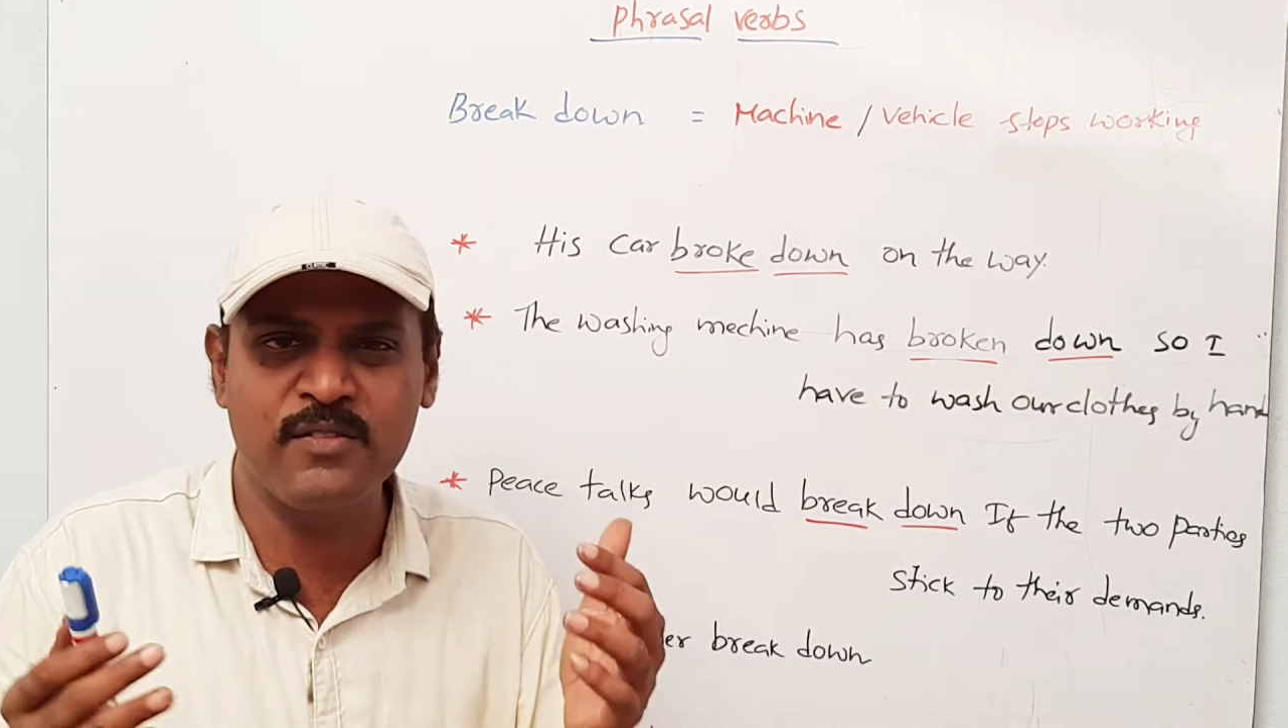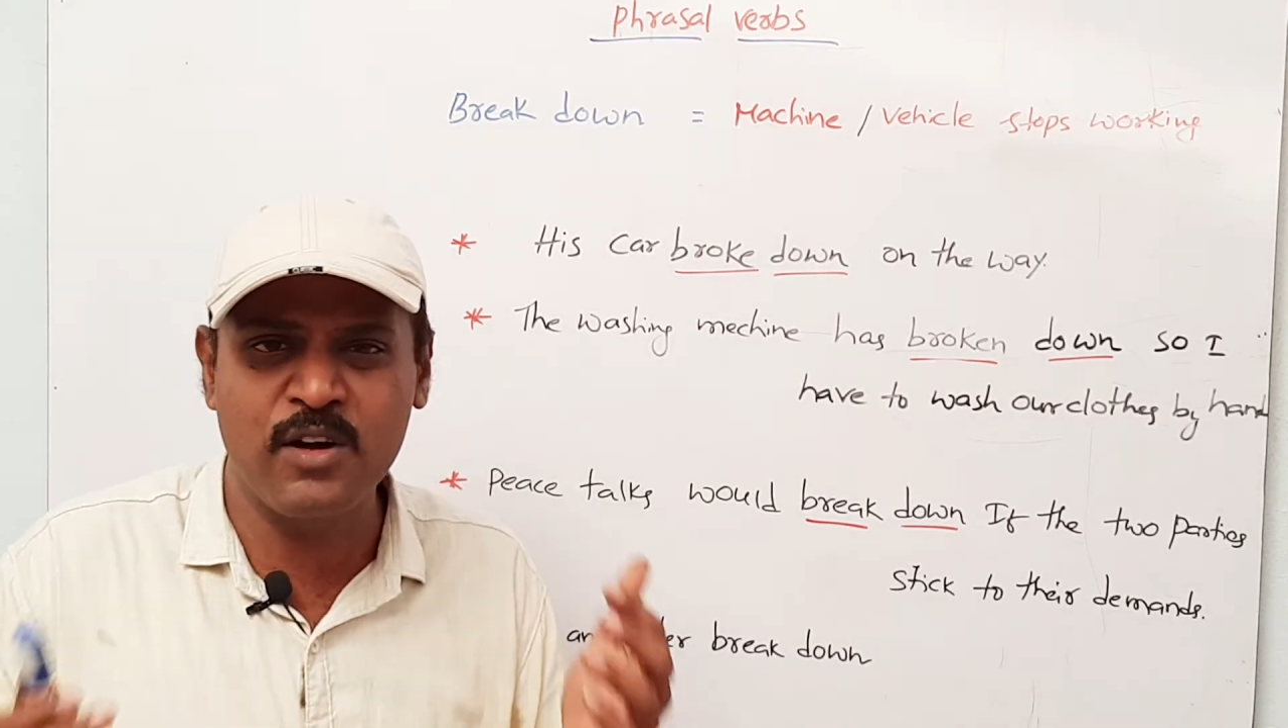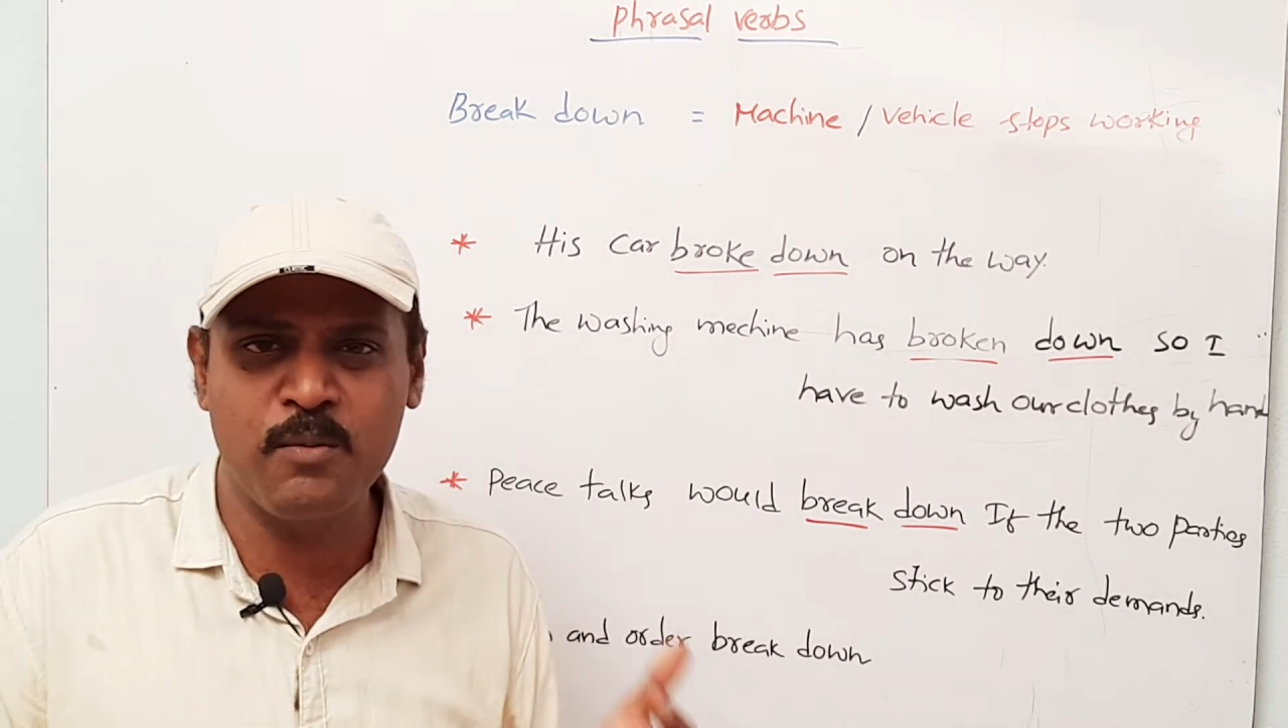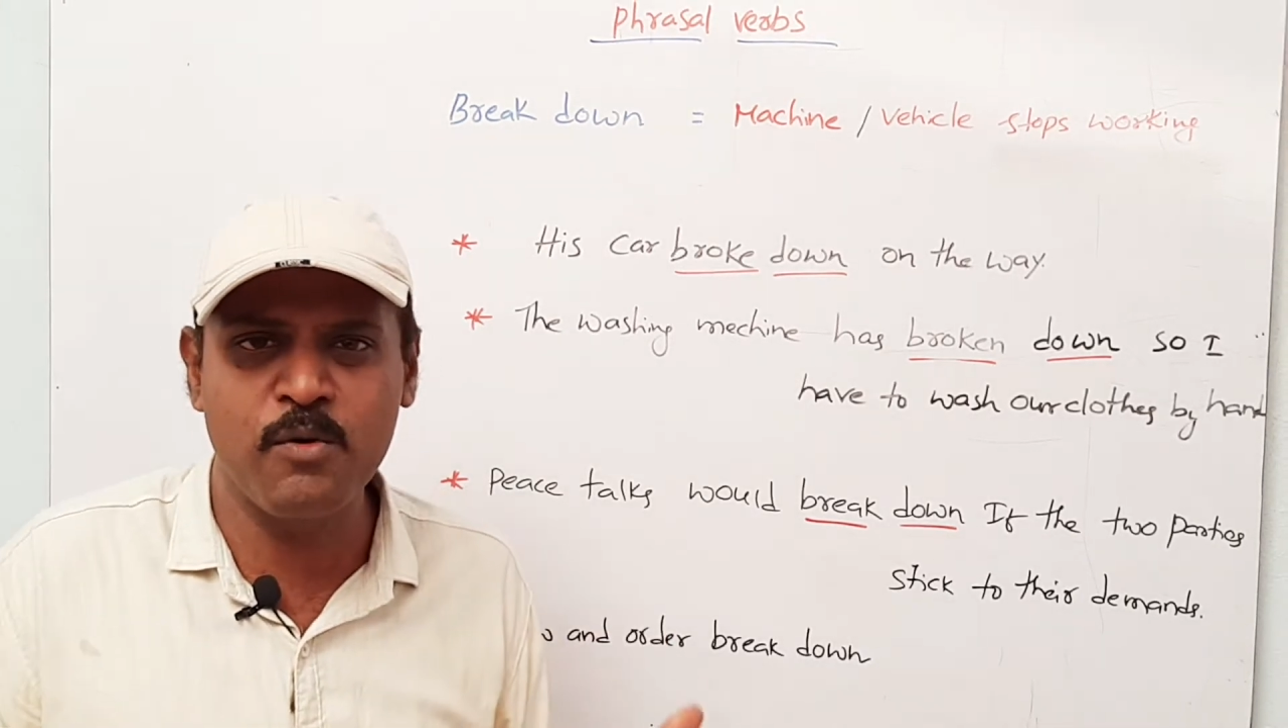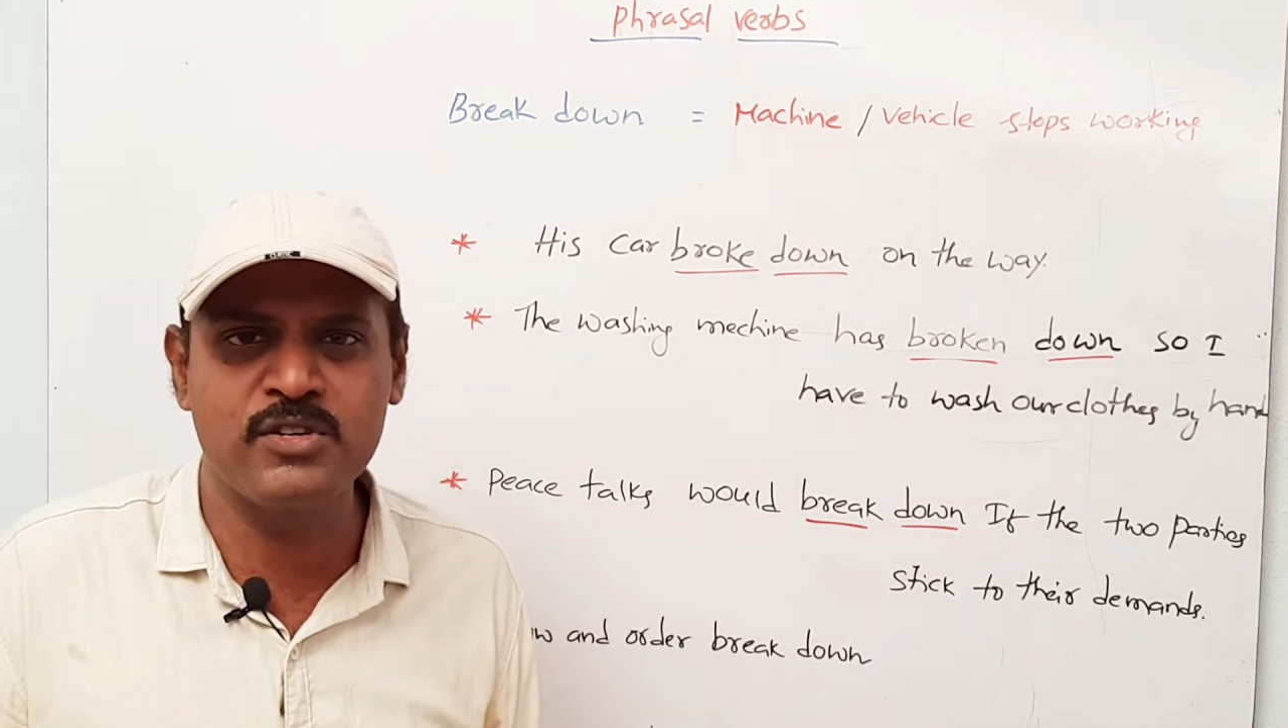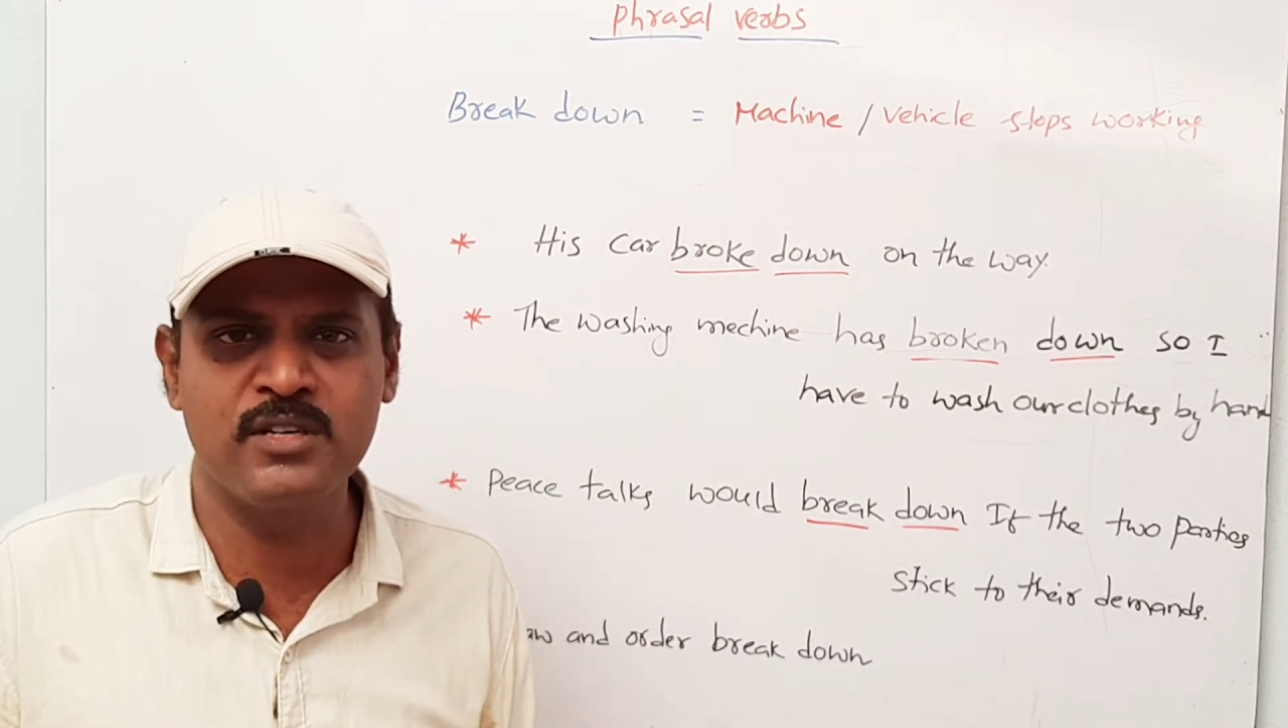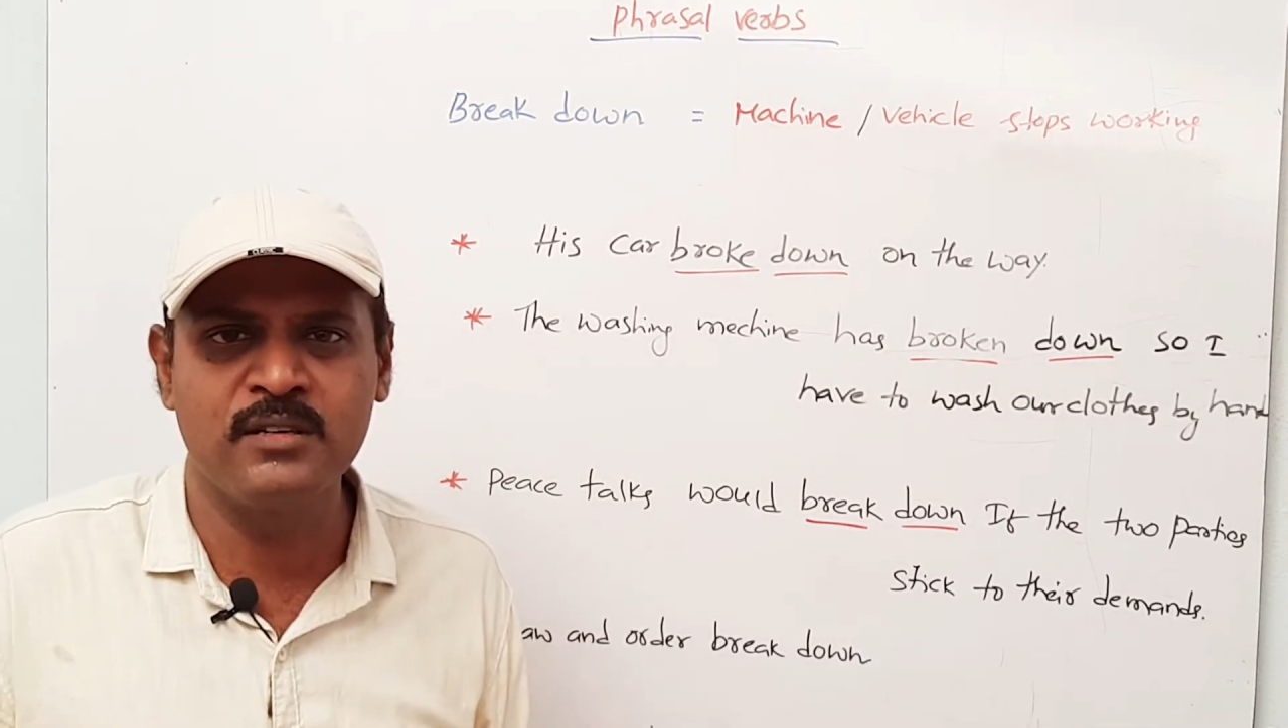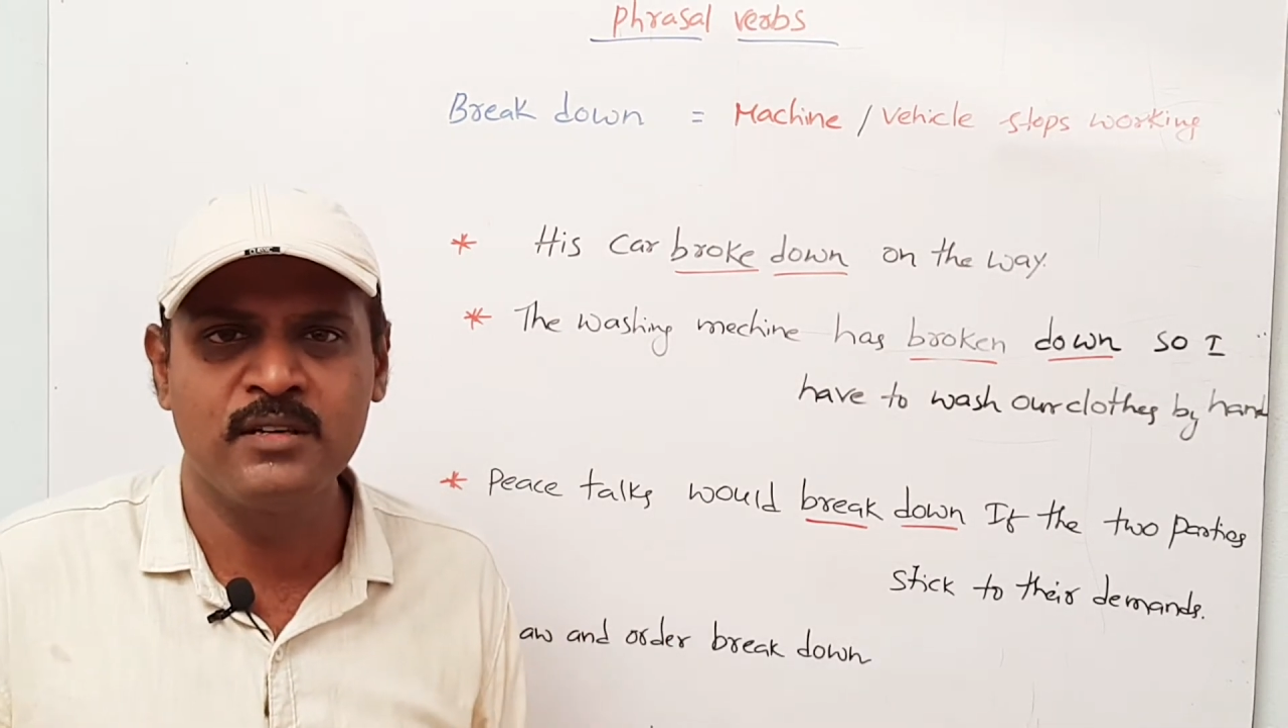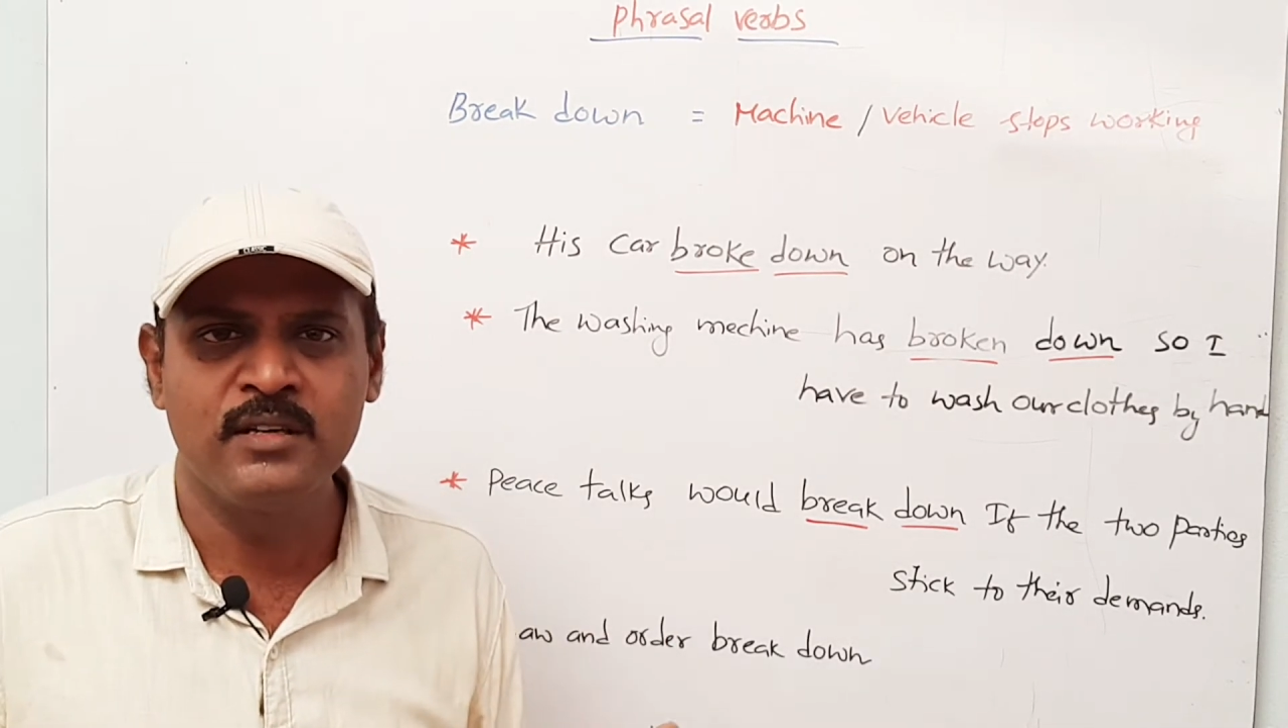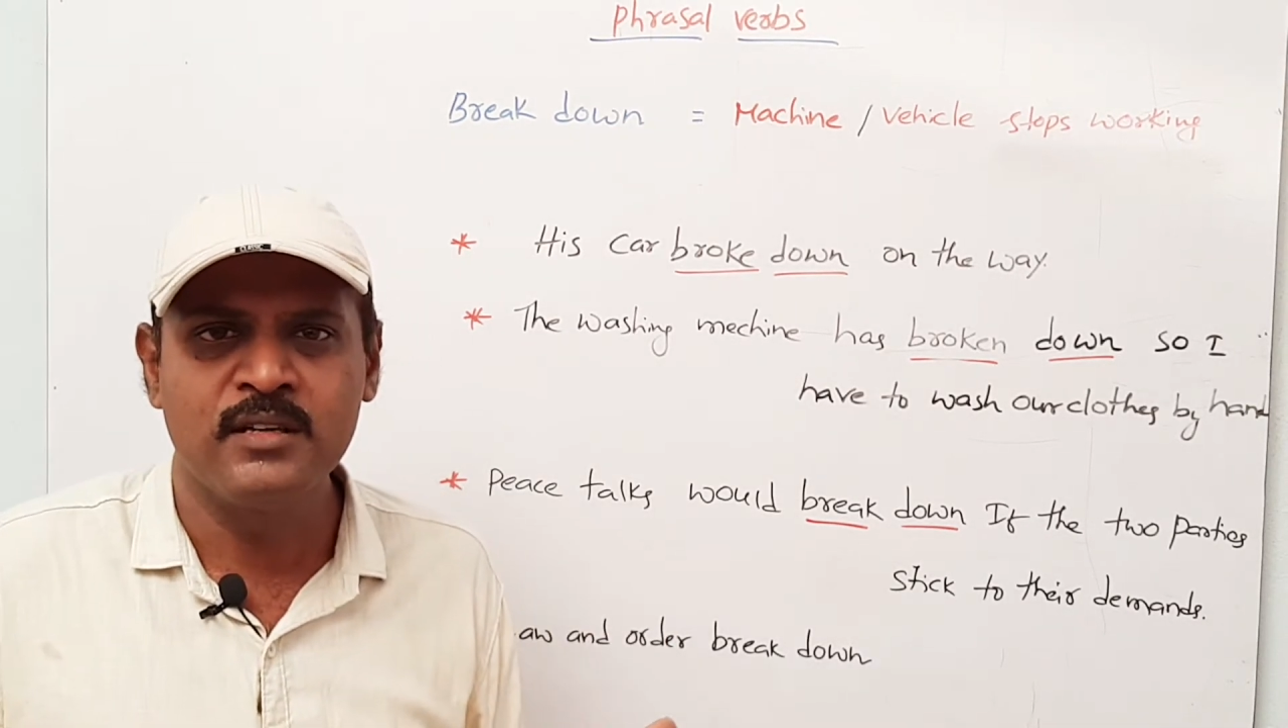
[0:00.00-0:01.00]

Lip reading: commotion,